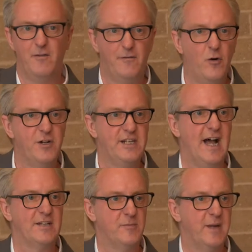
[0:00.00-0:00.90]
400
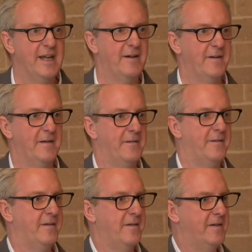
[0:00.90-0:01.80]
yards from here,
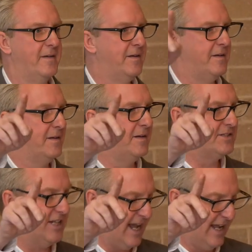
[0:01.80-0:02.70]

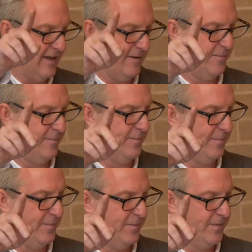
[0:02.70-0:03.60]
today,
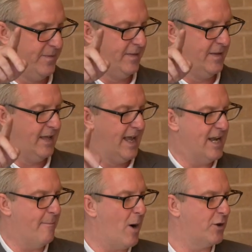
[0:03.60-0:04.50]

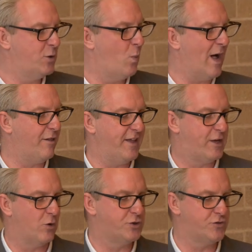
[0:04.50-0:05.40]
in a modern wealthy
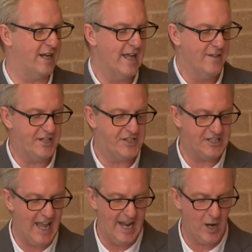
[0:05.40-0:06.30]
country, this
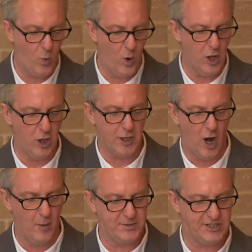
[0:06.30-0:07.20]
is inner world
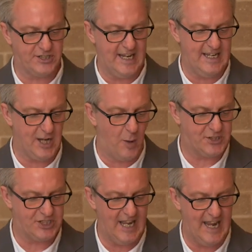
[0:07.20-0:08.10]

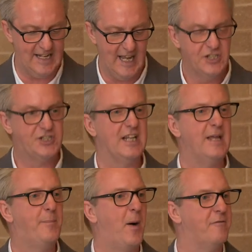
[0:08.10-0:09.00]
obscene, still
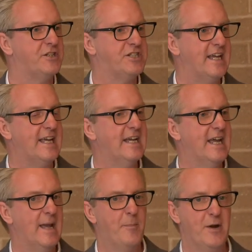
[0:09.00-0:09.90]
in poverty
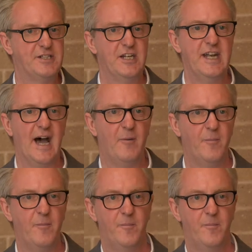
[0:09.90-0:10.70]
in Britain now,